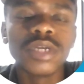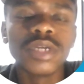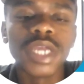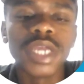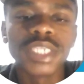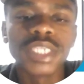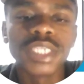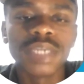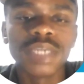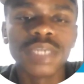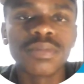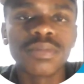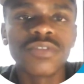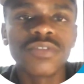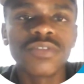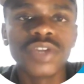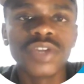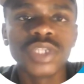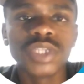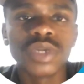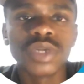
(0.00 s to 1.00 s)
Example
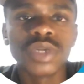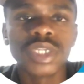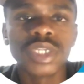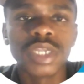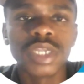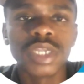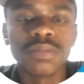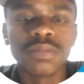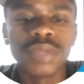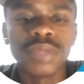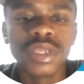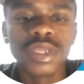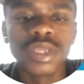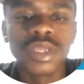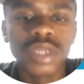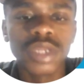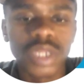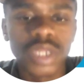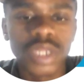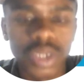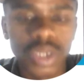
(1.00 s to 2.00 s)
for this one can
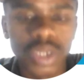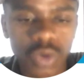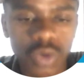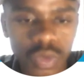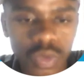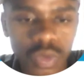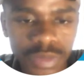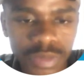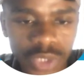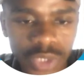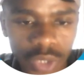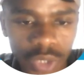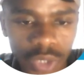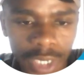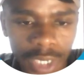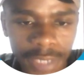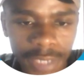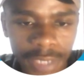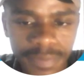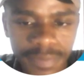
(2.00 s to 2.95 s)
be loam soil.